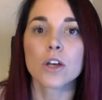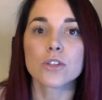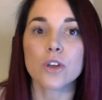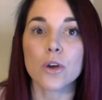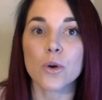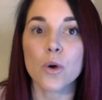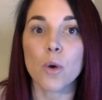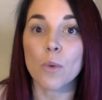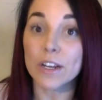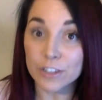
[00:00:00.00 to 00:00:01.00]

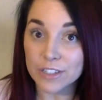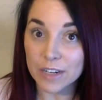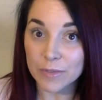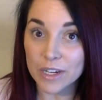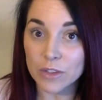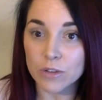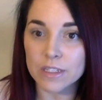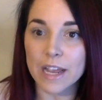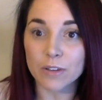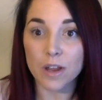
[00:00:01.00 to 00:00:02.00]
So when you're done writing those
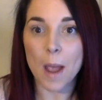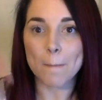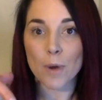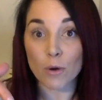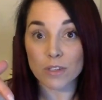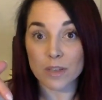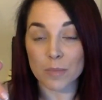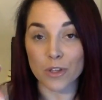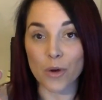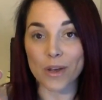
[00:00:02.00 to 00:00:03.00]
down, post them
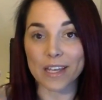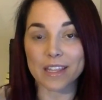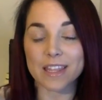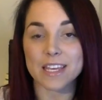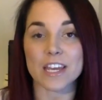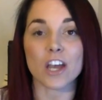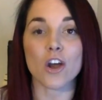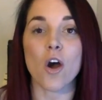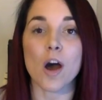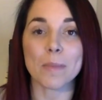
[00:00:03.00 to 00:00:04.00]
below in the
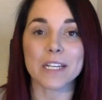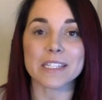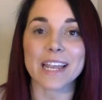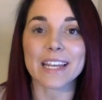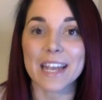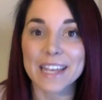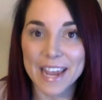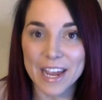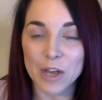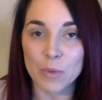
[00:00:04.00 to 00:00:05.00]
comments, and I
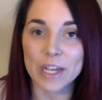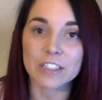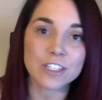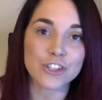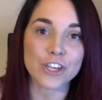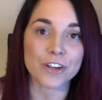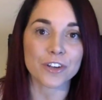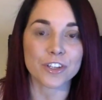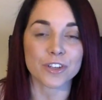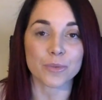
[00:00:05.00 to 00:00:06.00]
can't wait to
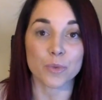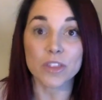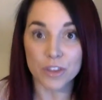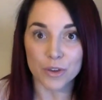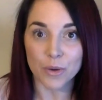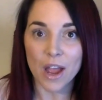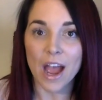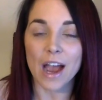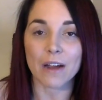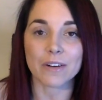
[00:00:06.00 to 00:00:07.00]
share with you
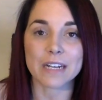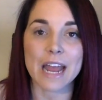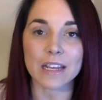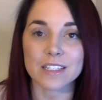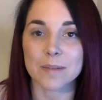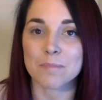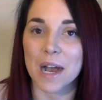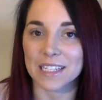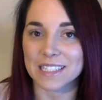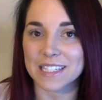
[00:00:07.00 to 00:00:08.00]
our next
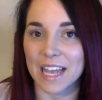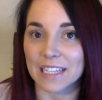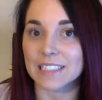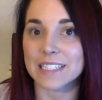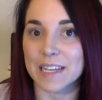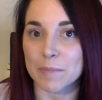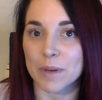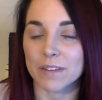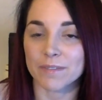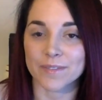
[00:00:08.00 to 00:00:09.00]
mindset tip.
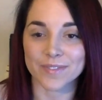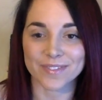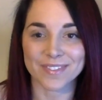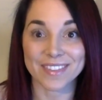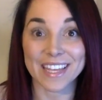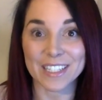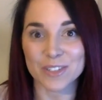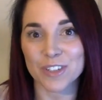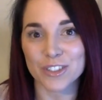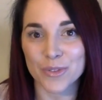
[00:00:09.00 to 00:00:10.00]
Thanks
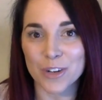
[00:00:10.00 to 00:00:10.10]
so much for